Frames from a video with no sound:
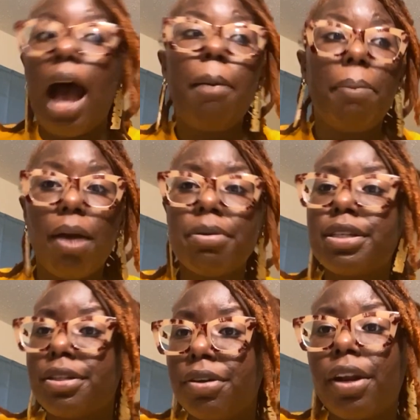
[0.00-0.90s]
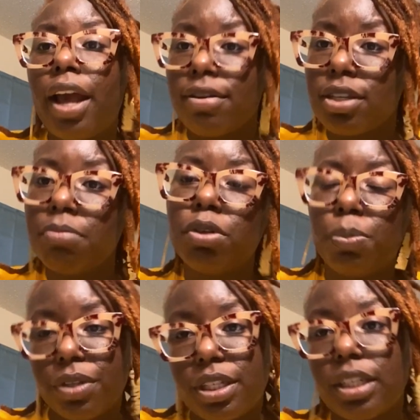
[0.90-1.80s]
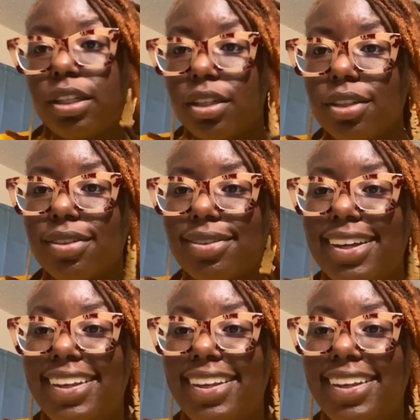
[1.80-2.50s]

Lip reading: I'm probably still going to have some bloopers in here.